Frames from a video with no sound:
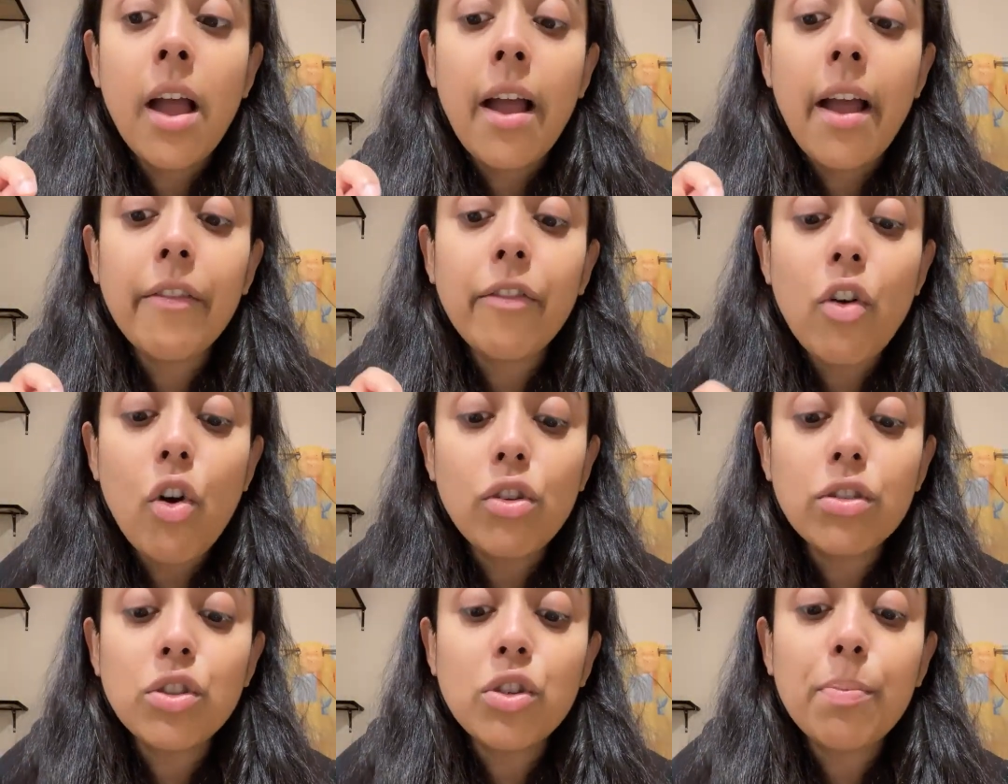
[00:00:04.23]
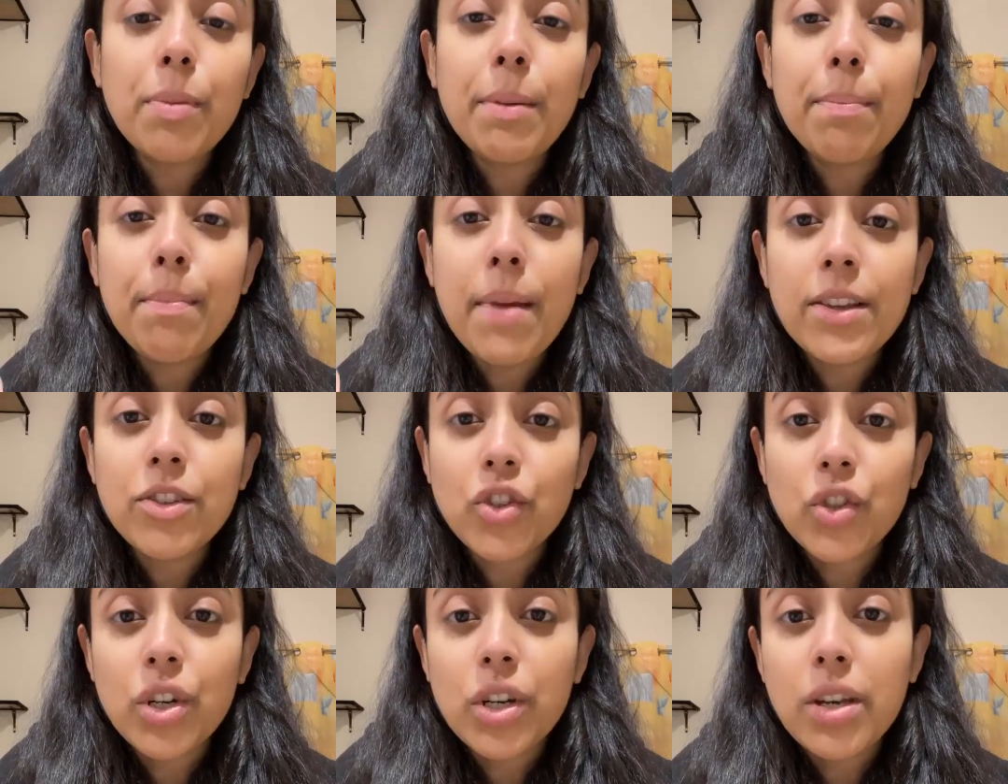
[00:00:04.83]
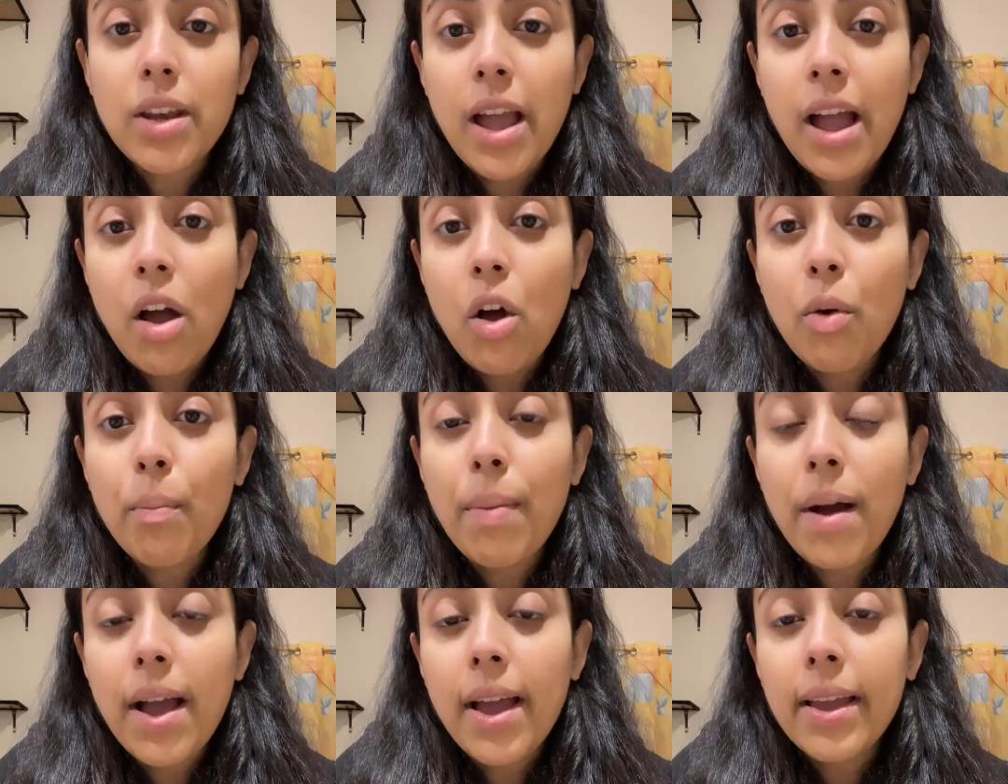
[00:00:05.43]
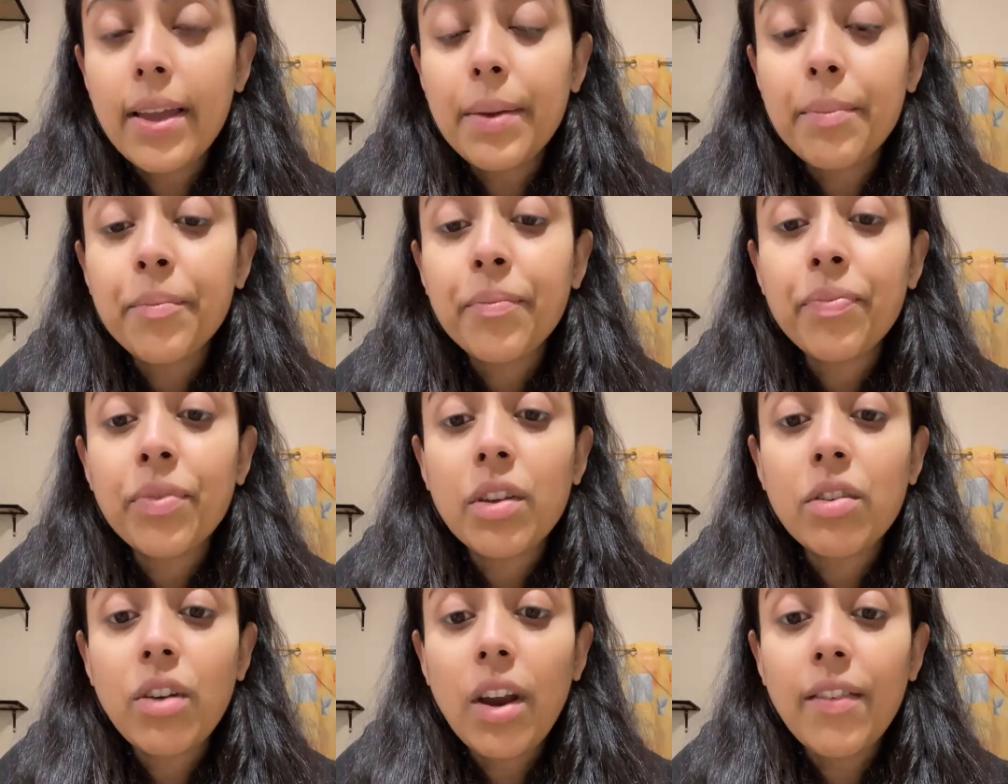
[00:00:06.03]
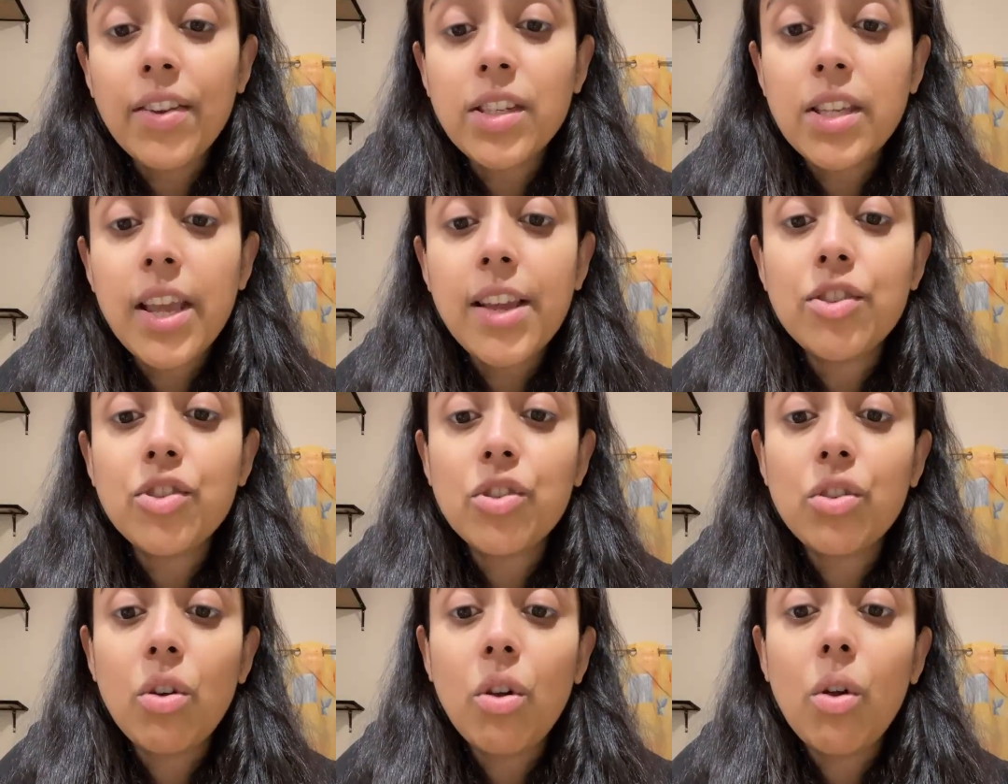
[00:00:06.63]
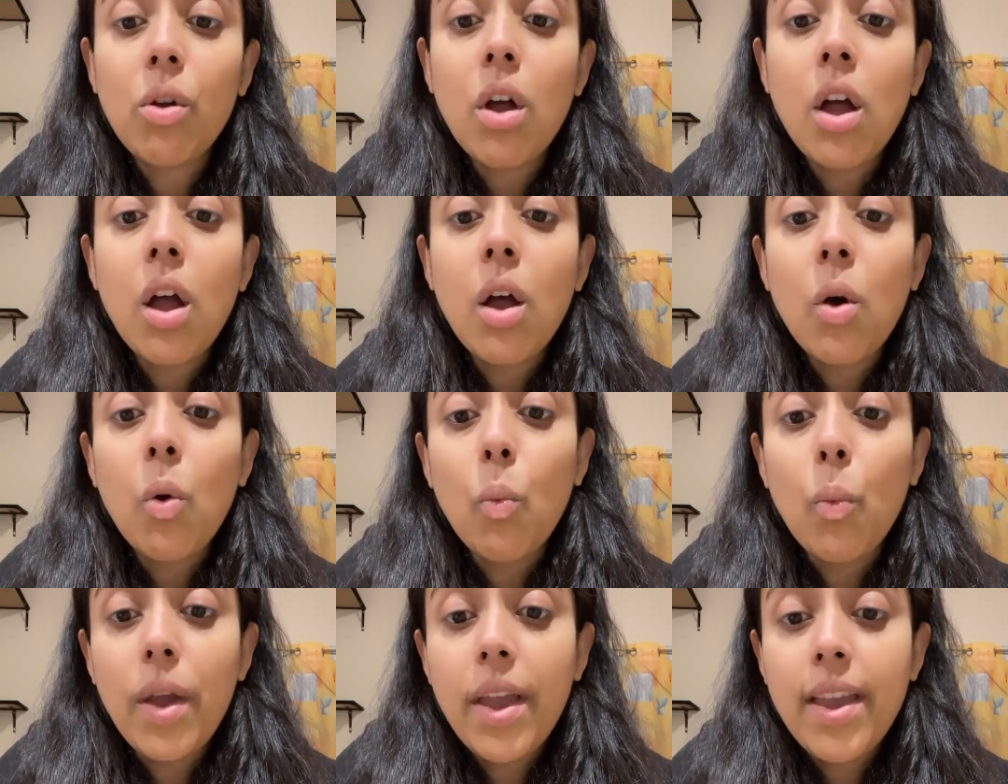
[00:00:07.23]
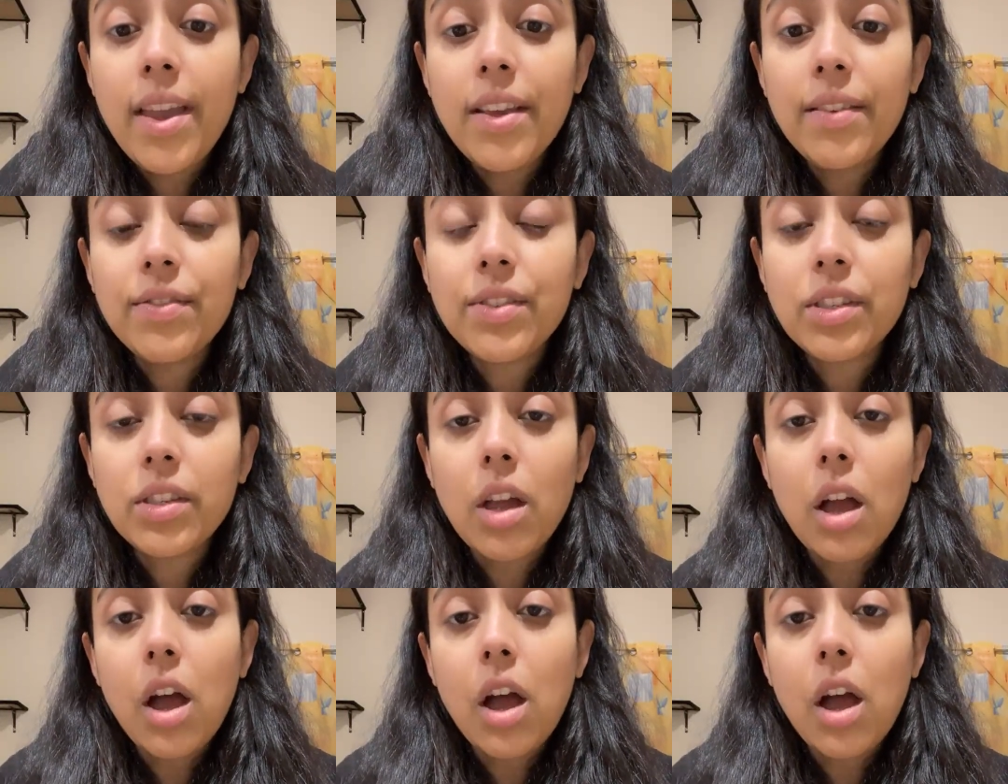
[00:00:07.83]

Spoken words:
have also been measured now by gravitational waves